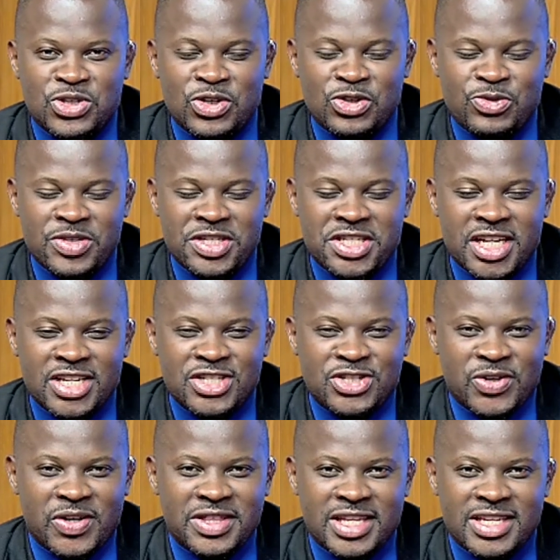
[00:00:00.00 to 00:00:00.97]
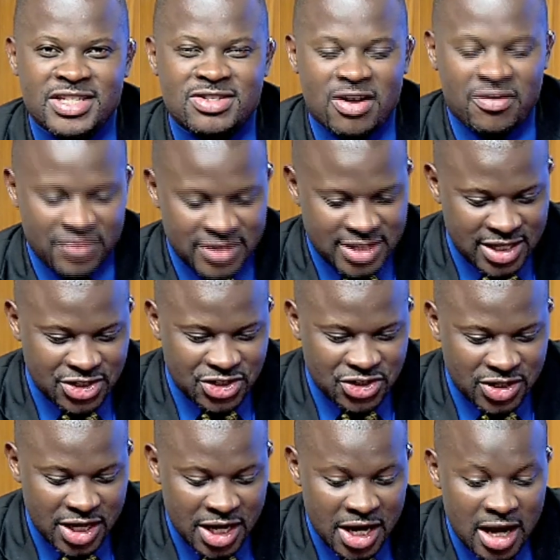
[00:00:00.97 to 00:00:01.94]
those on Twitter join this
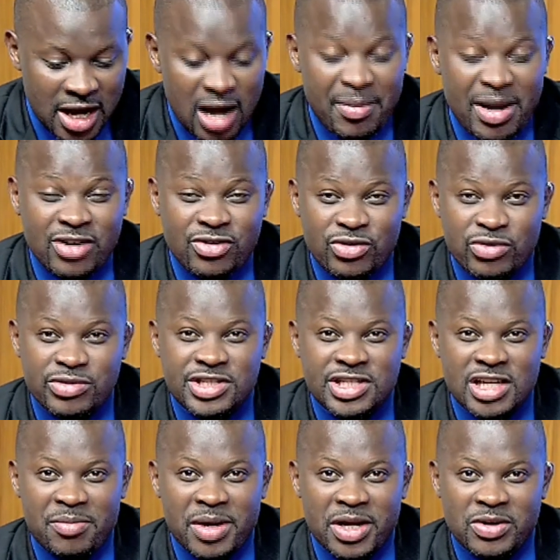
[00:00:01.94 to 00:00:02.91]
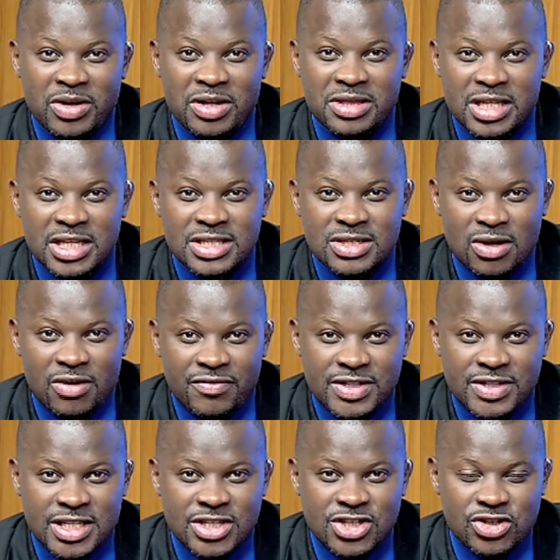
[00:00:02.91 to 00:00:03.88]
conversation. I'm Andrew Chamagiran.
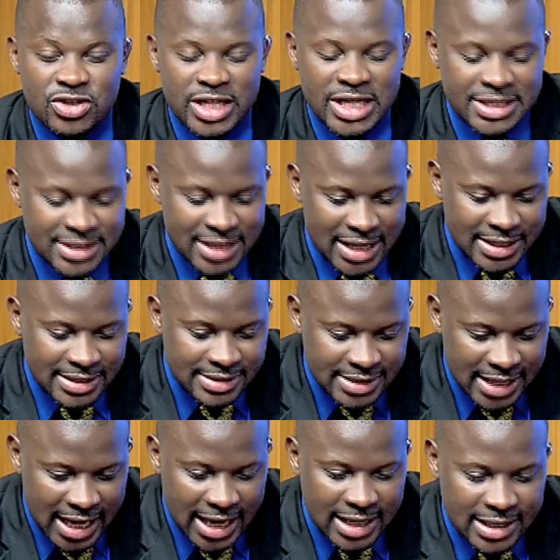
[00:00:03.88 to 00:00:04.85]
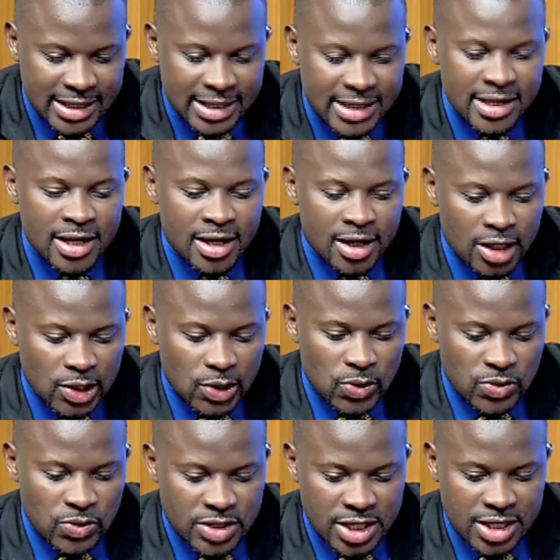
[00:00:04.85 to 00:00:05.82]
This conversation is entirely
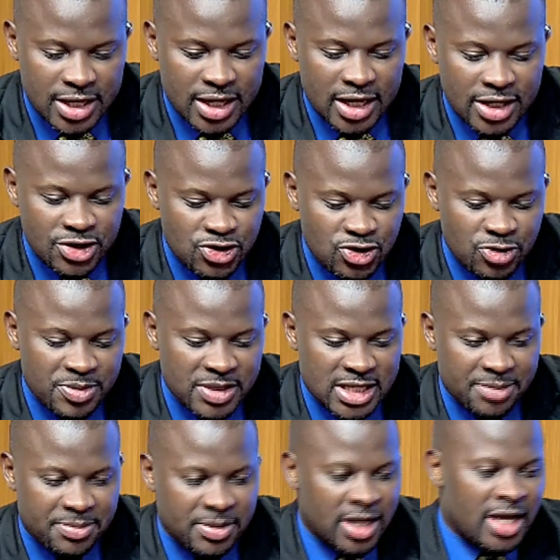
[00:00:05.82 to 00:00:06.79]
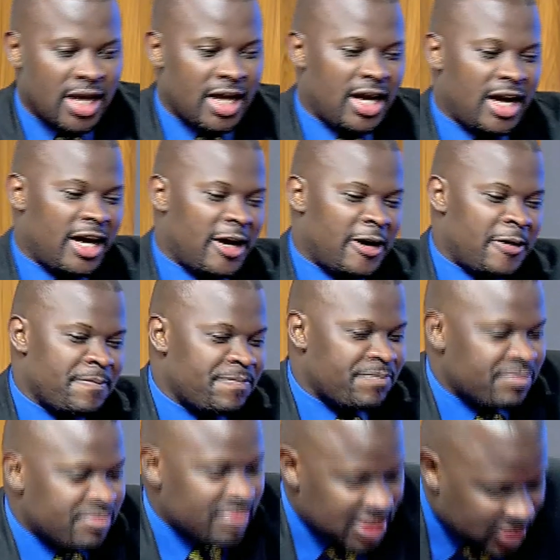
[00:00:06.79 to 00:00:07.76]
looking at UBTEB.
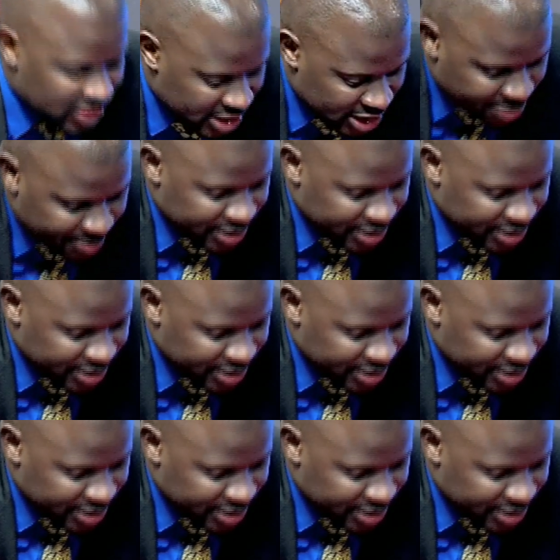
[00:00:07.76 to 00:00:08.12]
Um,